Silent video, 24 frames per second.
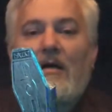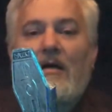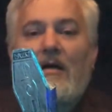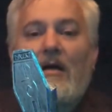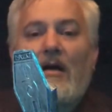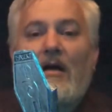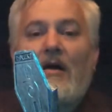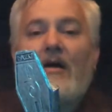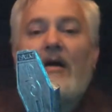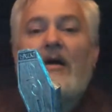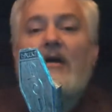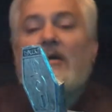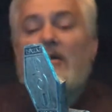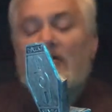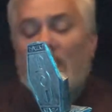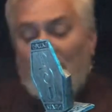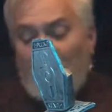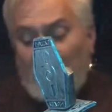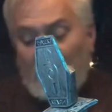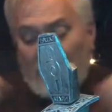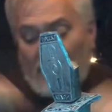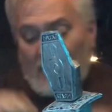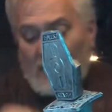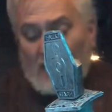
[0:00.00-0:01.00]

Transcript: All right, great.